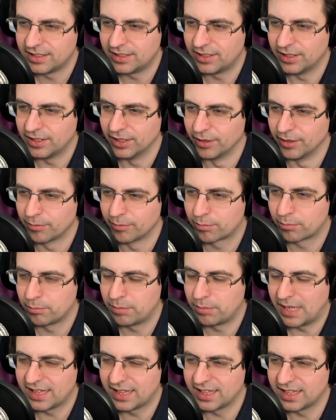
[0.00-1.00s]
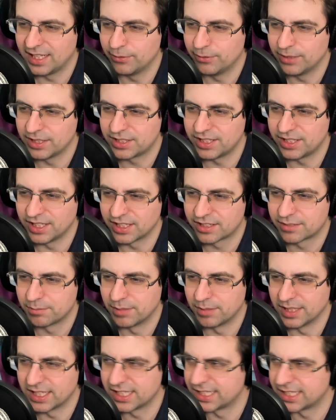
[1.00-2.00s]
on Bad Linguistics,
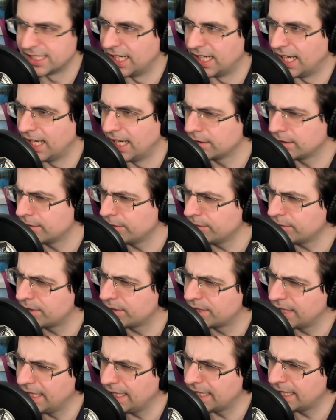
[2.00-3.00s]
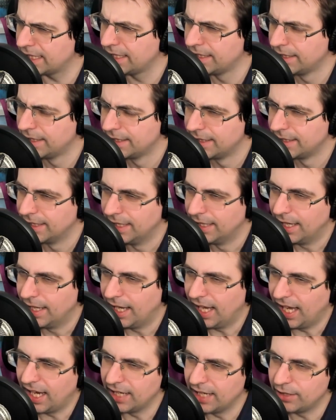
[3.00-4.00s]
but I
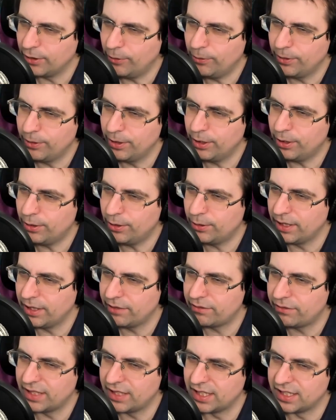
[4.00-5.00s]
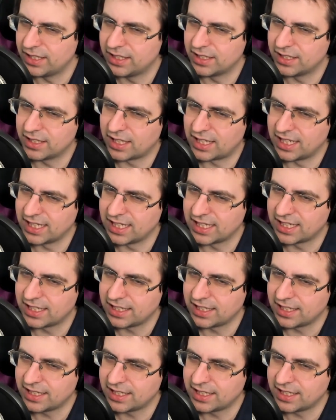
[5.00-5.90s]
don't know if it like